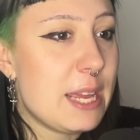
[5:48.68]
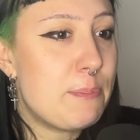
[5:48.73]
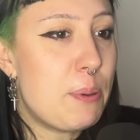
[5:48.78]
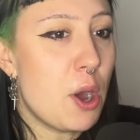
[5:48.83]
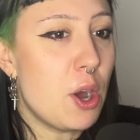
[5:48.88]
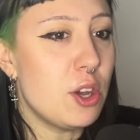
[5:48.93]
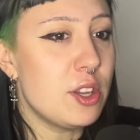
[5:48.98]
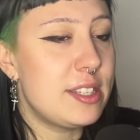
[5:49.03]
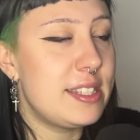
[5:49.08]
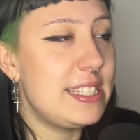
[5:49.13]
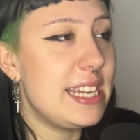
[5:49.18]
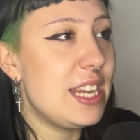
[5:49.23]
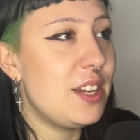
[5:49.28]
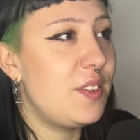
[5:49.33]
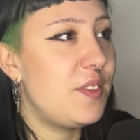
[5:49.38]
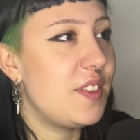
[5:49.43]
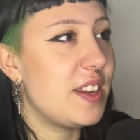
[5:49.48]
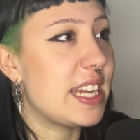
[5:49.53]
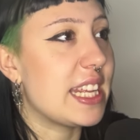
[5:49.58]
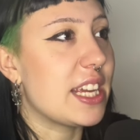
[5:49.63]
posted
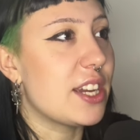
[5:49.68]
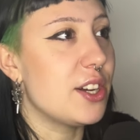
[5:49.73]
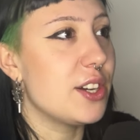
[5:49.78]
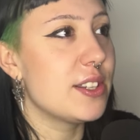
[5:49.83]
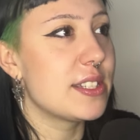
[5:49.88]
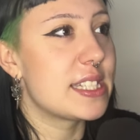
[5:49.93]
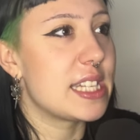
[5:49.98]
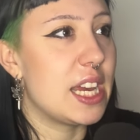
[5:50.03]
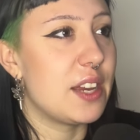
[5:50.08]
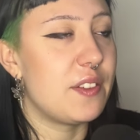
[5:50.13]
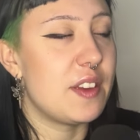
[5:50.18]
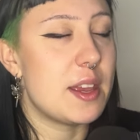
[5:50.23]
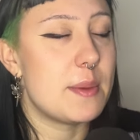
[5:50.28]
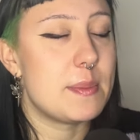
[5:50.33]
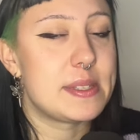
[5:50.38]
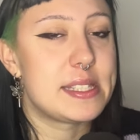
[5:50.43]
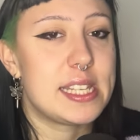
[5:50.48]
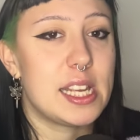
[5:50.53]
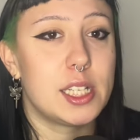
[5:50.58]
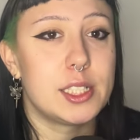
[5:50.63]
videos of
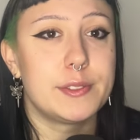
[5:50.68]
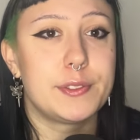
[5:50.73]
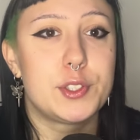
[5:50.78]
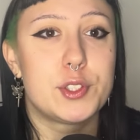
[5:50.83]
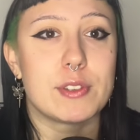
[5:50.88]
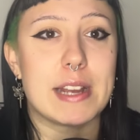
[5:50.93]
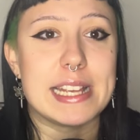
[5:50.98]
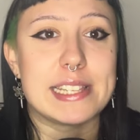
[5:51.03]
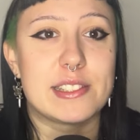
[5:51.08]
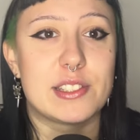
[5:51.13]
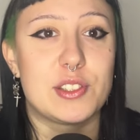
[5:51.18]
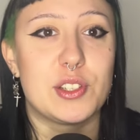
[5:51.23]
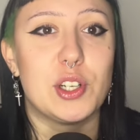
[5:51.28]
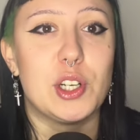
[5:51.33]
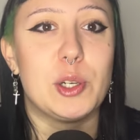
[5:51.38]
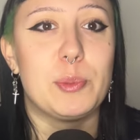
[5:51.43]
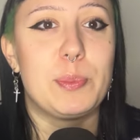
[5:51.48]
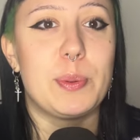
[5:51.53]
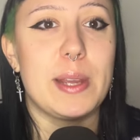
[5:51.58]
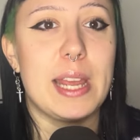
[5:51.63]
himself dressed
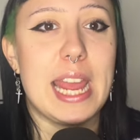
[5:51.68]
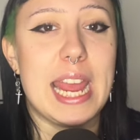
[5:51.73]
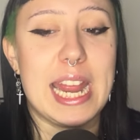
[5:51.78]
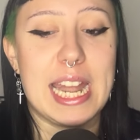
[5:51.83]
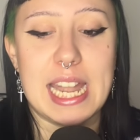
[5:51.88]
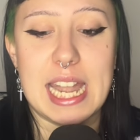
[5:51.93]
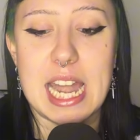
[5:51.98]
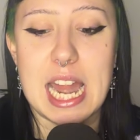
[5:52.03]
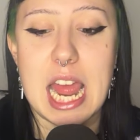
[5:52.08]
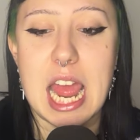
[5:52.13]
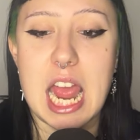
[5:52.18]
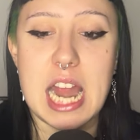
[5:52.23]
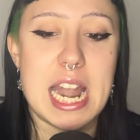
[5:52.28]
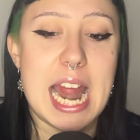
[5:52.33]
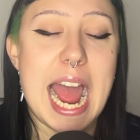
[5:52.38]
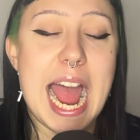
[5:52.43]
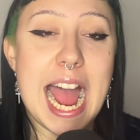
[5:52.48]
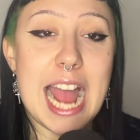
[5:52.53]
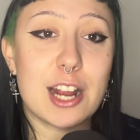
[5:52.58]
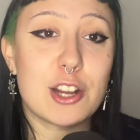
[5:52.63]
up in an
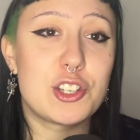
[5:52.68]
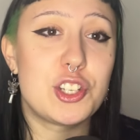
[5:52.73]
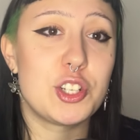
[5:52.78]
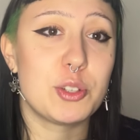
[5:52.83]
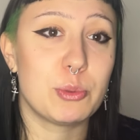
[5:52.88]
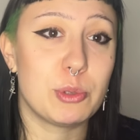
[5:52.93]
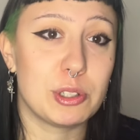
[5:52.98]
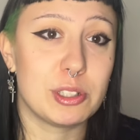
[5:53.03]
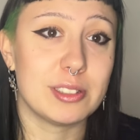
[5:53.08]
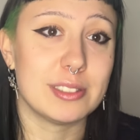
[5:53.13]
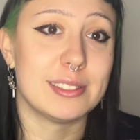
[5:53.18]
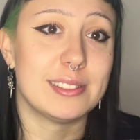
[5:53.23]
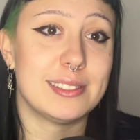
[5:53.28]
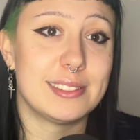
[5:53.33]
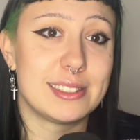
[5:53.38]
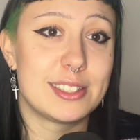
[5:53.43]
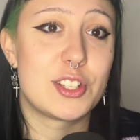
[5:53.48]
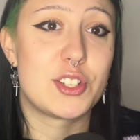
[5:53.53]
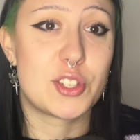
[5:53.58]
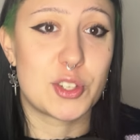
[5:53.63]
actual
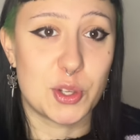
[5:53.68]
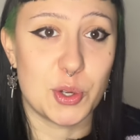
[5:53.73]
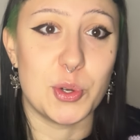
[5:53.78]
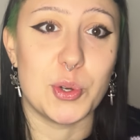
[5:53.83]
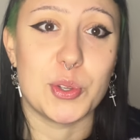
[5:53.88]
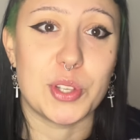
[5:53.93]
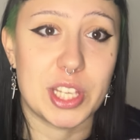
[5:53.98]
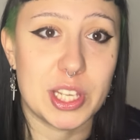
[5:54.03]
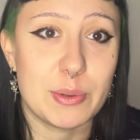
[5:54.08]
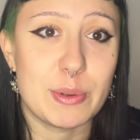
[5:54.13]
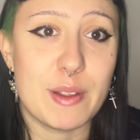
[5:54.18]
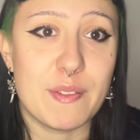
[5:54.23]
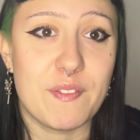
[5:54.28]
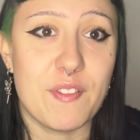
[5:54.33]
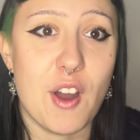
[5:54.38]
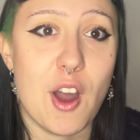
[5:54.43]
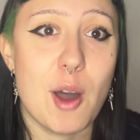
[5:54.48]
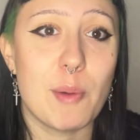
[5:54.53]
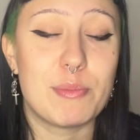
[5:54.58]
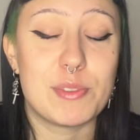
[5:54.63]
school
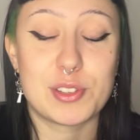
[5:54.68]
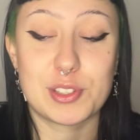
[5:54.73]
uniform.